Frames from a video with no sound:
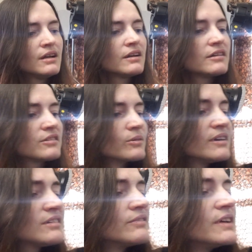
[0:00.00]
because the
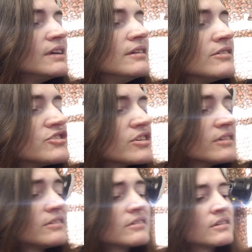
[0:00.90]
rest of it is
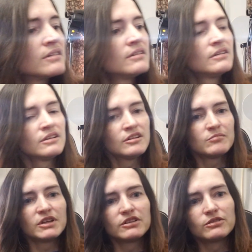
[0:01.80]
just
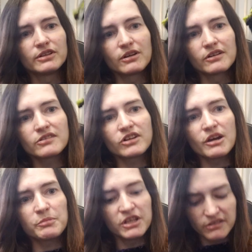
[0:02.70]
my little yarn
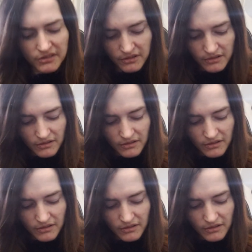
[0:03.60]
scrappies.